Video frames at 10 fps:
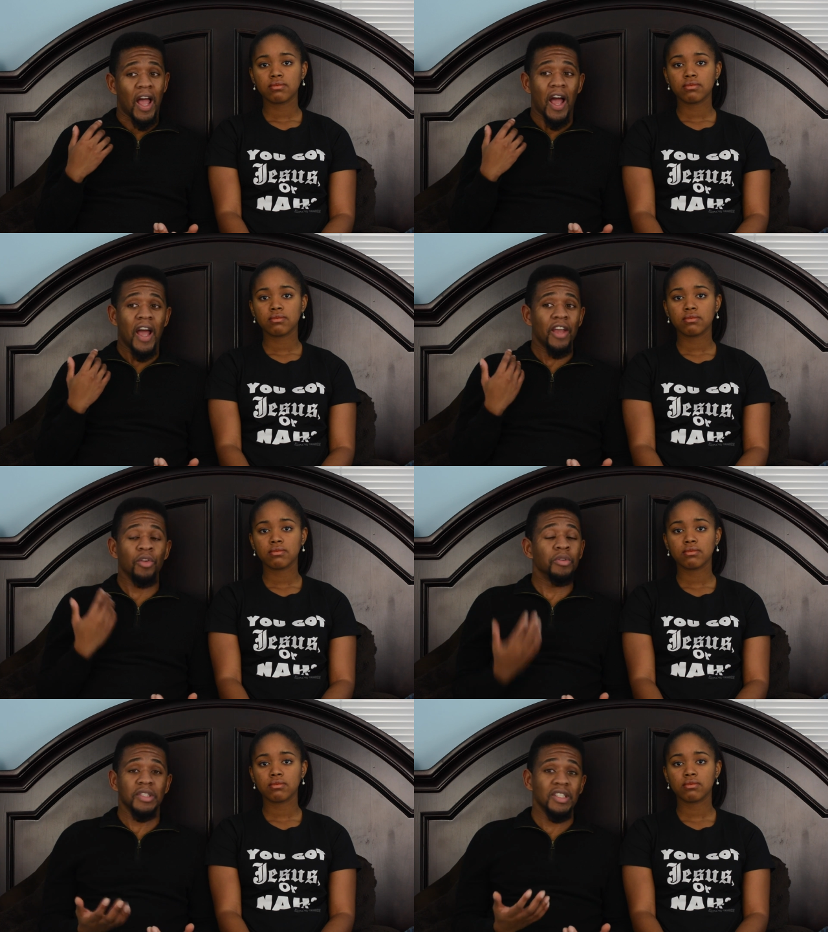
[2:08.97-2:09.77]
Speaker 1: I
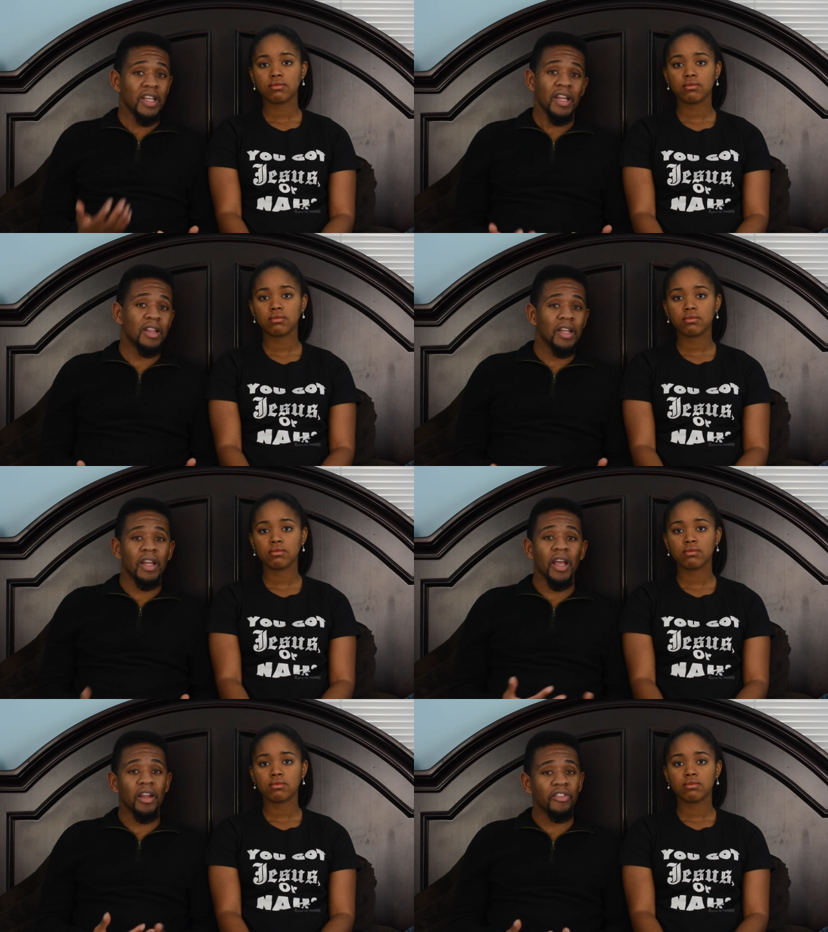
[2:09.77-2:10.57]
don't see anything
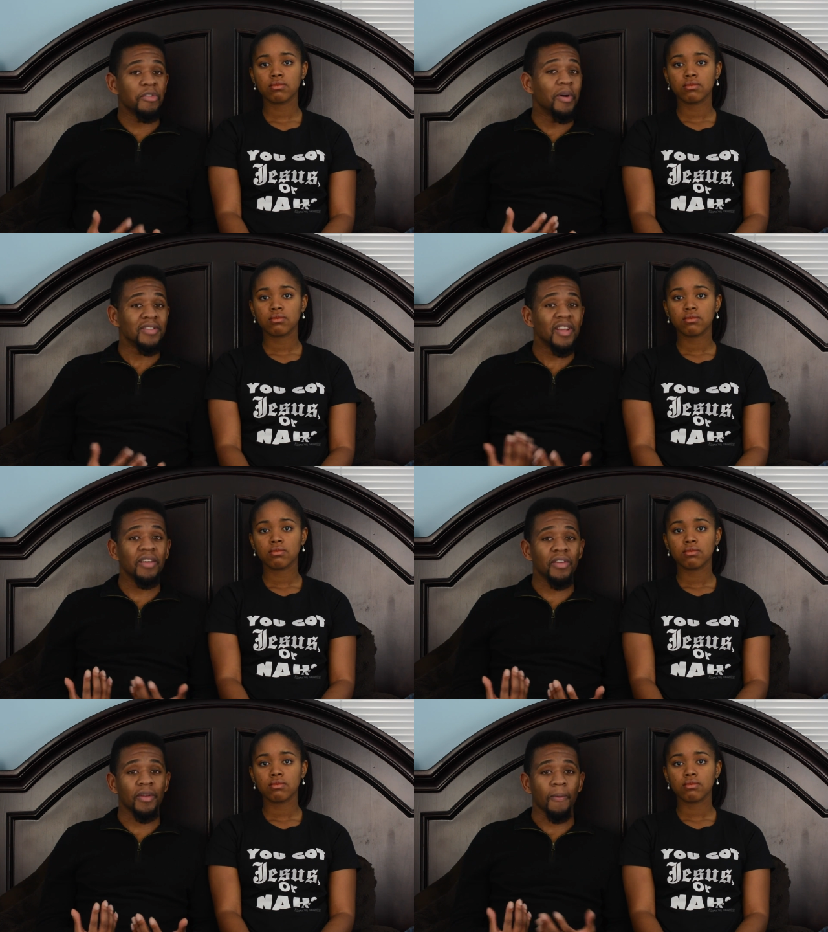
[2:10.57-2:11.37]
negative about
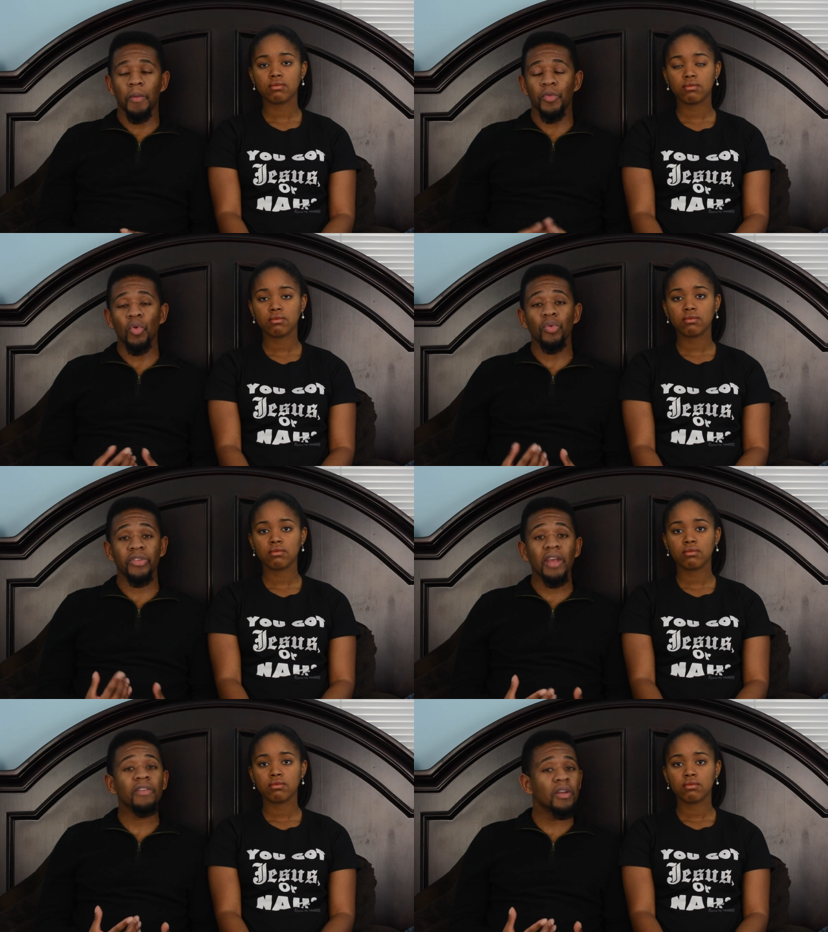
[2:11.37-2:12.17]
saving. You
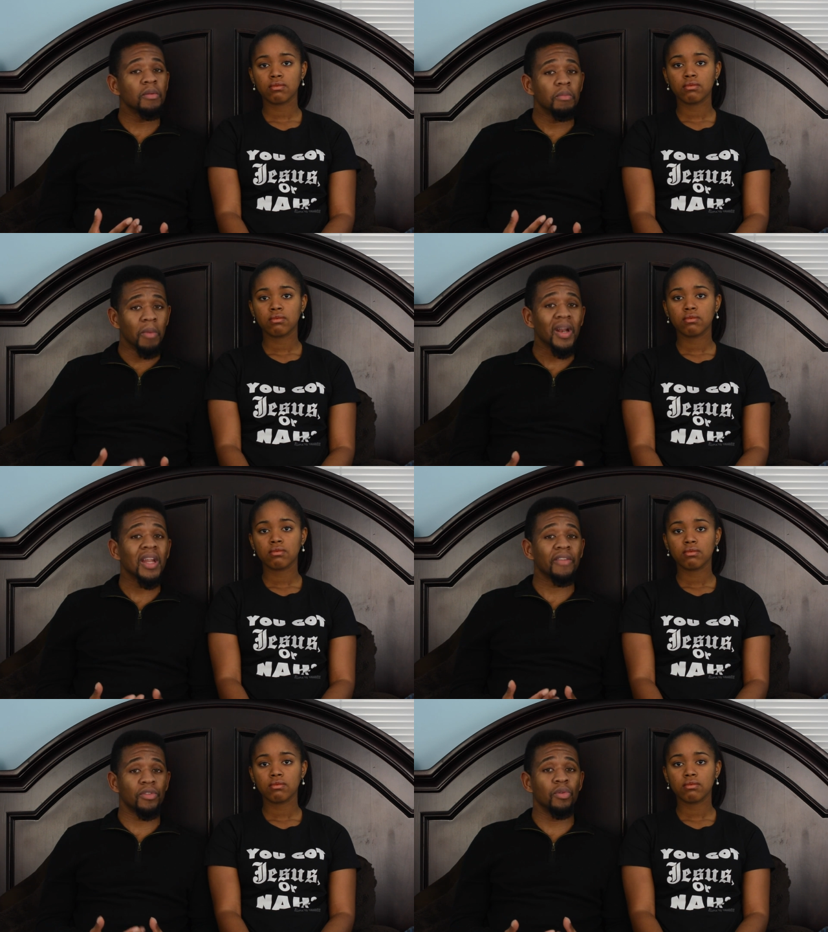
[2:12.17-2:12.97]
saving money
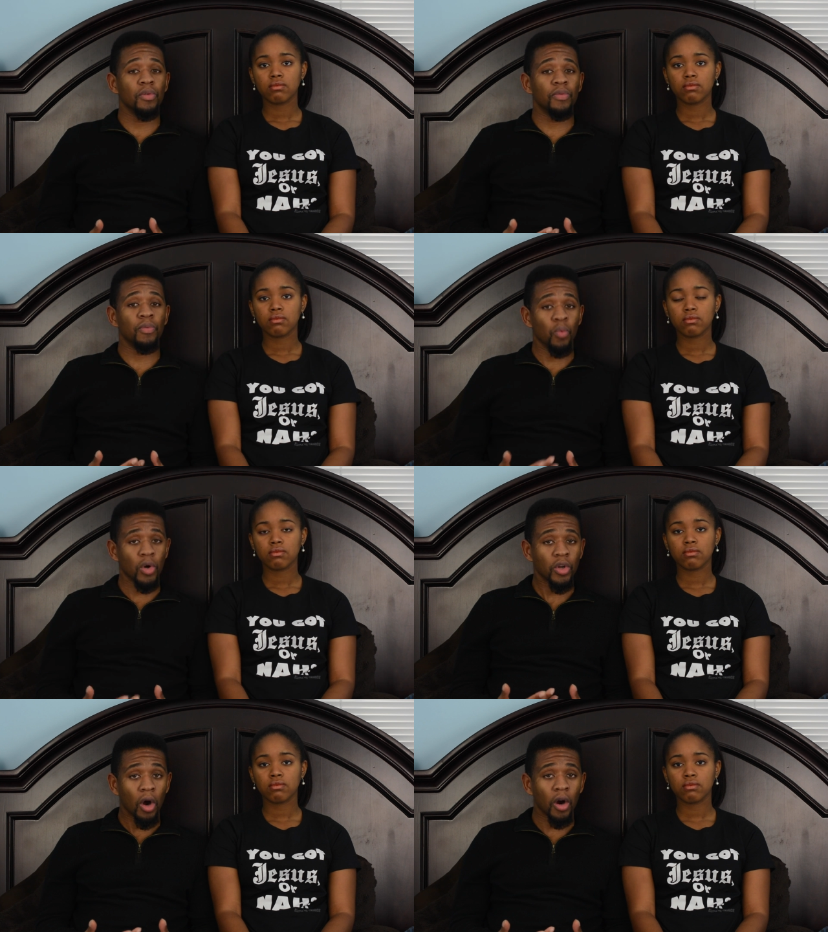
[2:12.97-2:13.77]
that you've
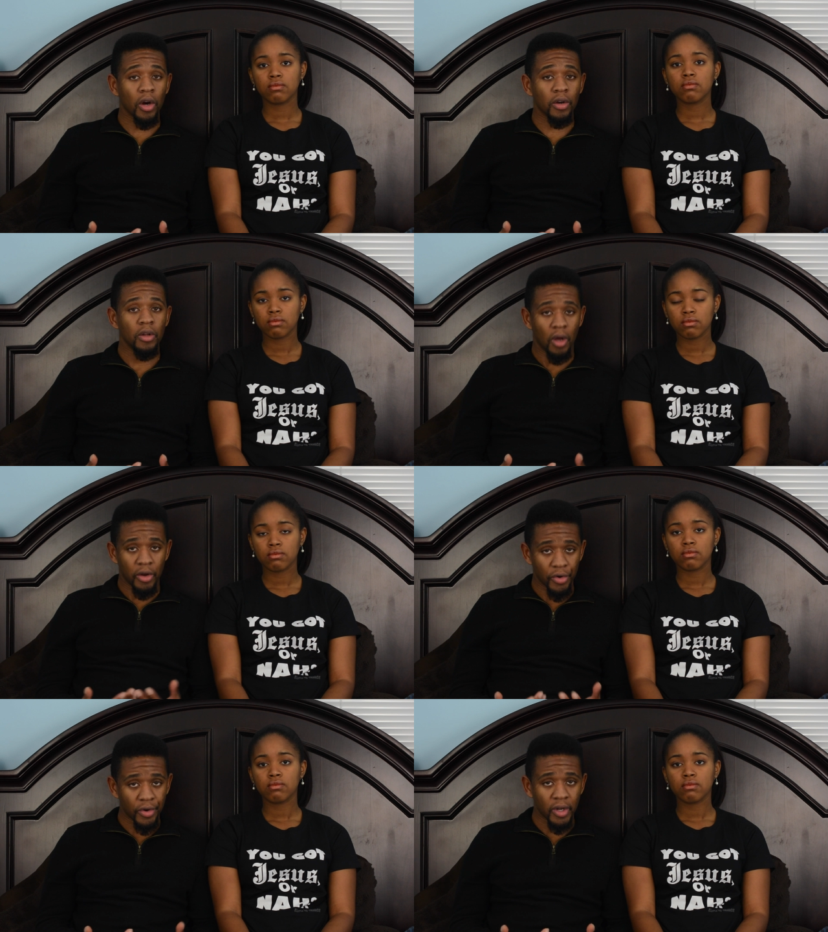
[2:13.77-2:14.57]
worked hard
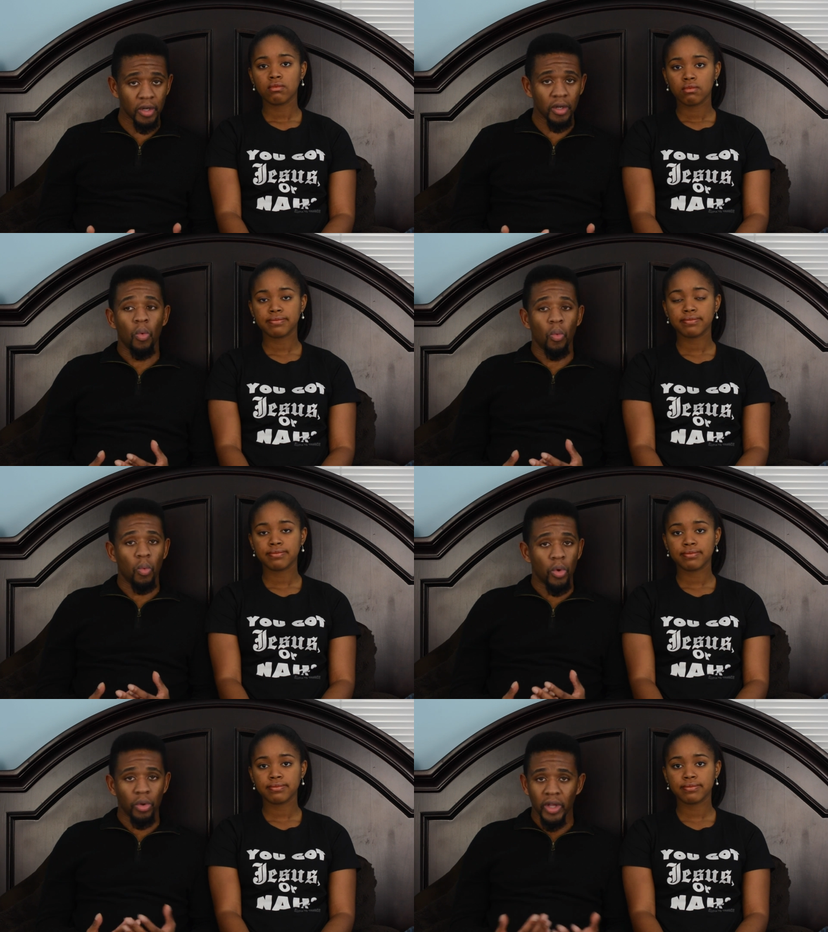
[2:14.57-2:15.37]
on earning
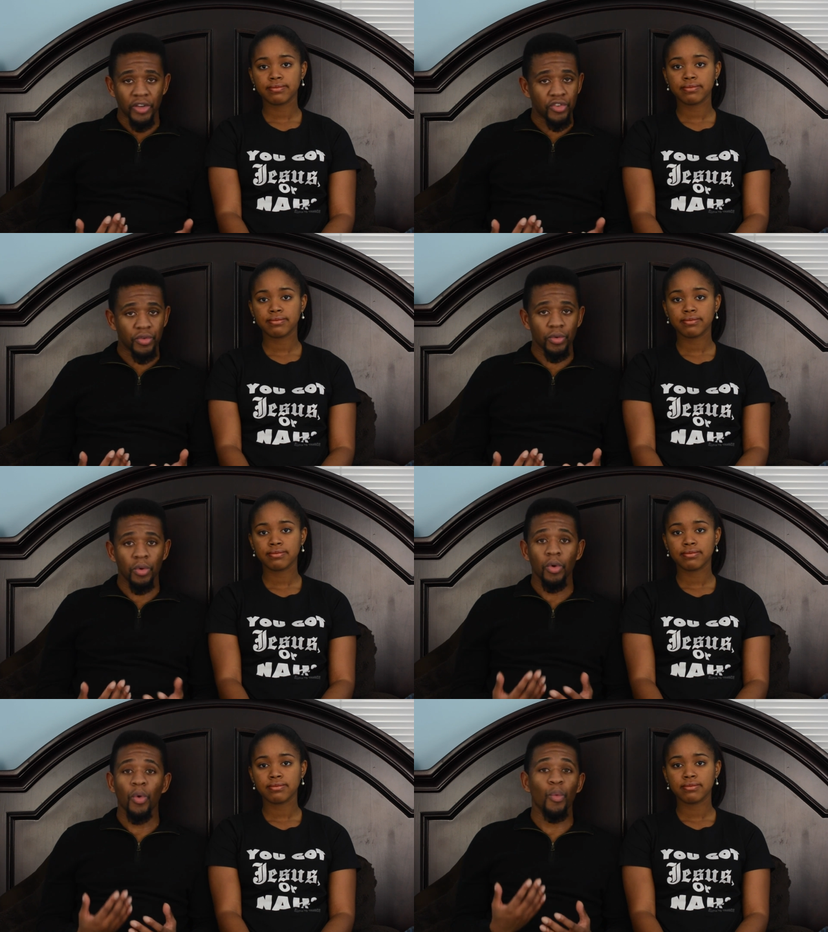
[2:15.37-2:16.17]
will get you
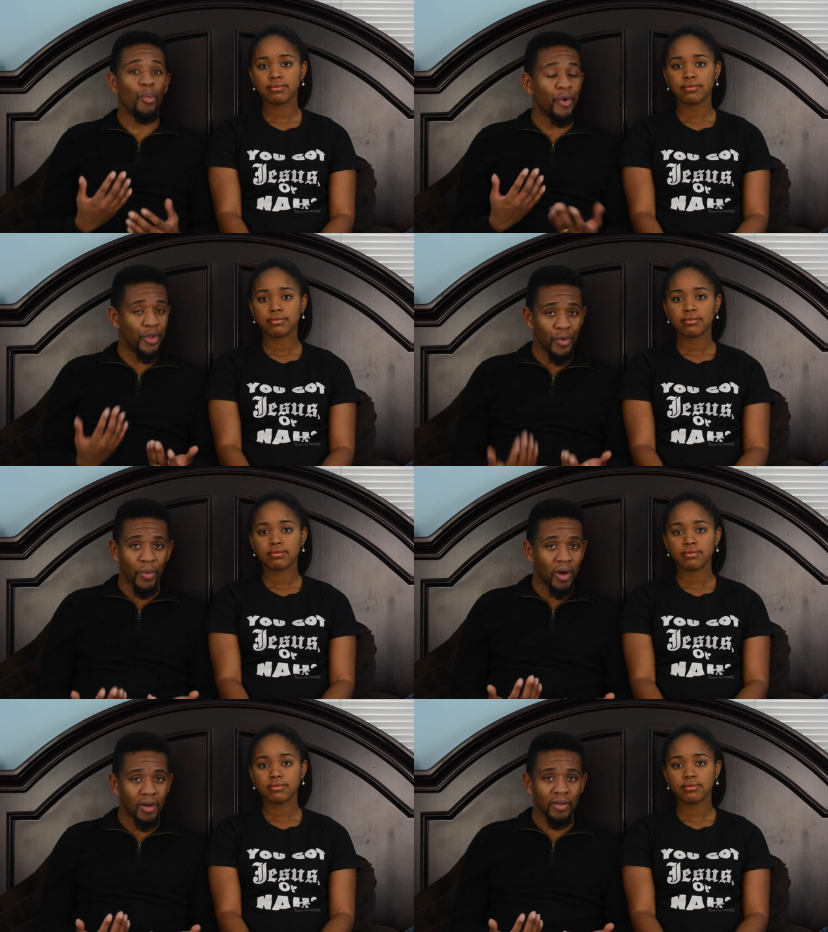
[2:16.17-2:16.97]
what you
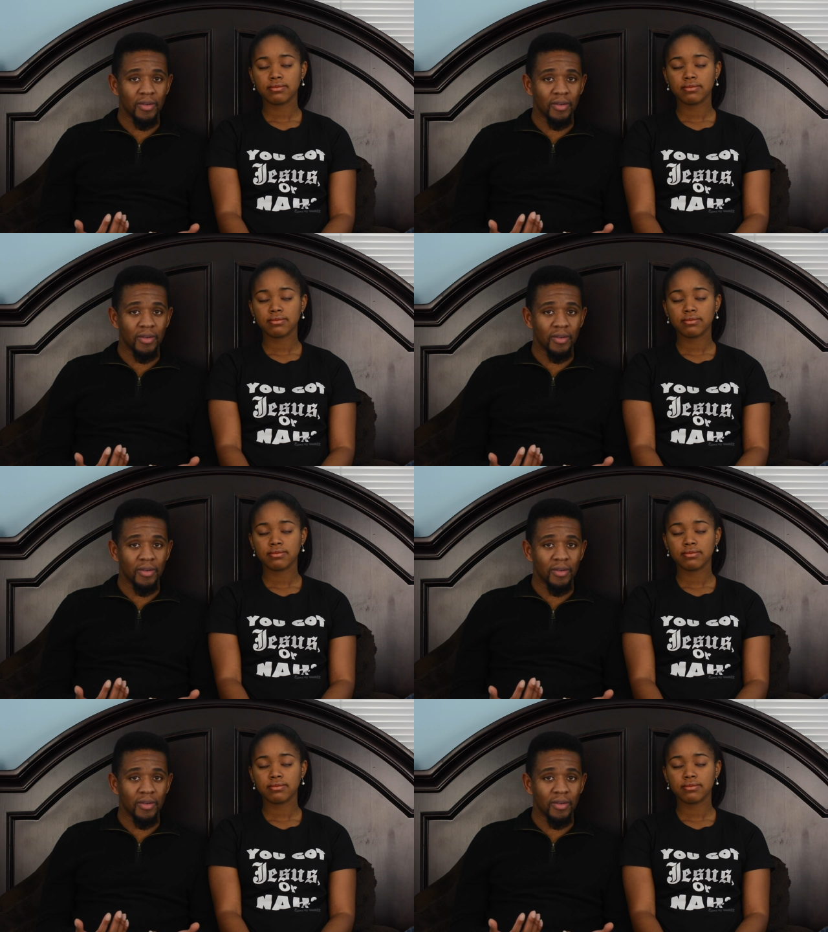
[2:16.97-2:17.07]
want.